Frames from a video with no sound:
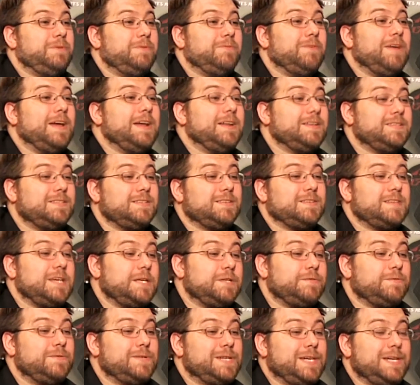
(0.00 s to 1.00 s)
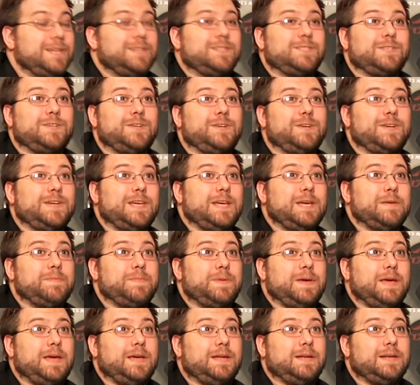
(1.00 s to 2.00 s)
We ran a successful Kickstarter
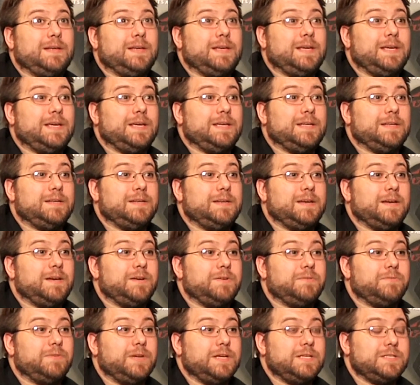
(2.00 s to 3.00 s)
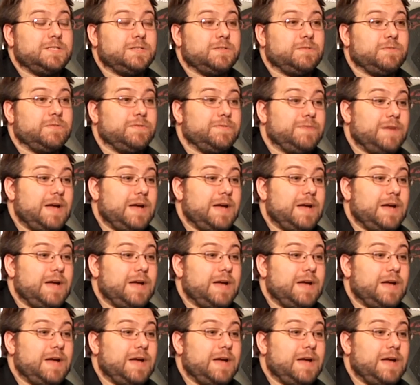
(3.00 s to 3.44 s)
campaign and raised over